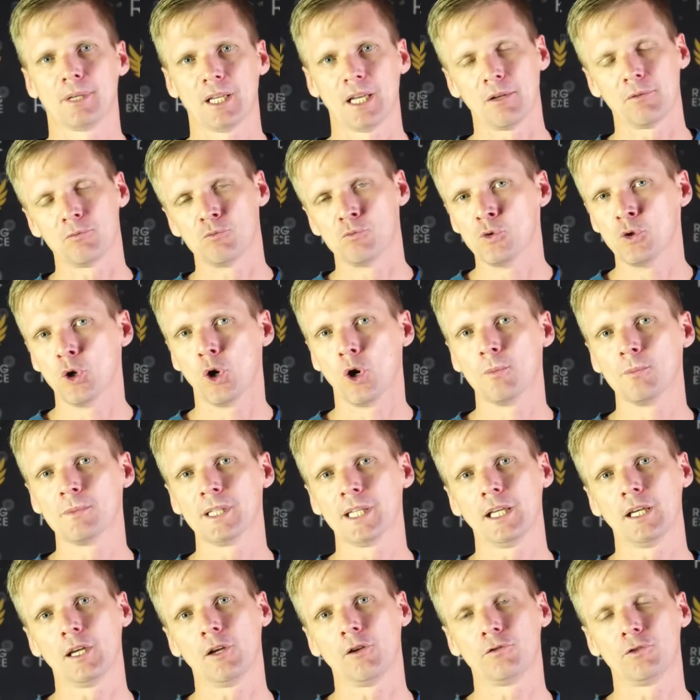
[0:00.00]
But
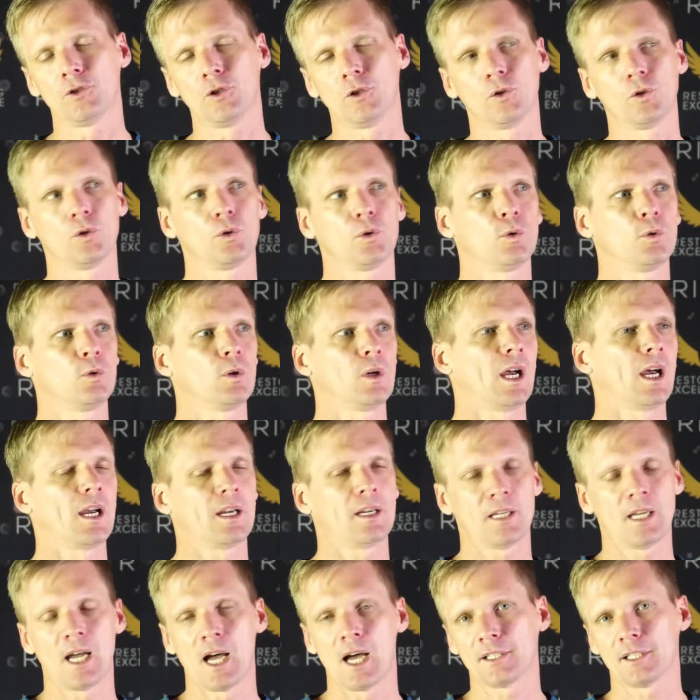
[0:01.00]
normally if you
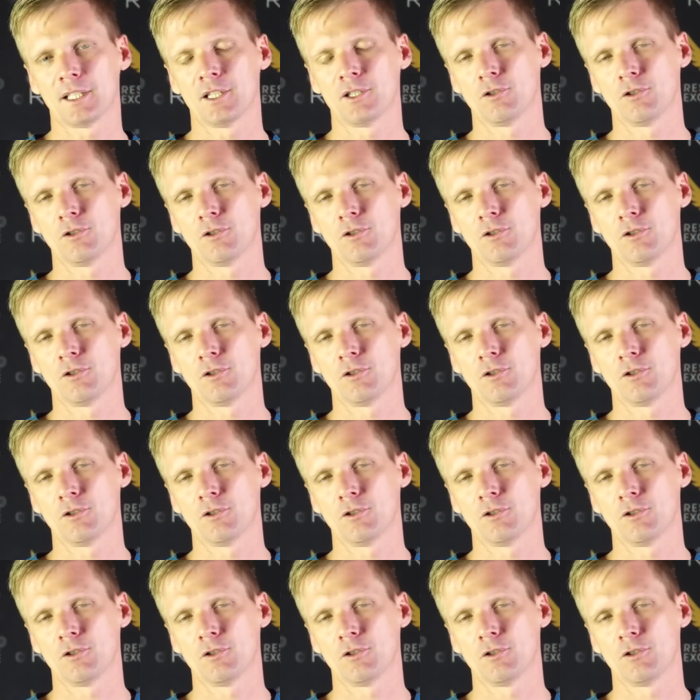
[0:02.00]
can't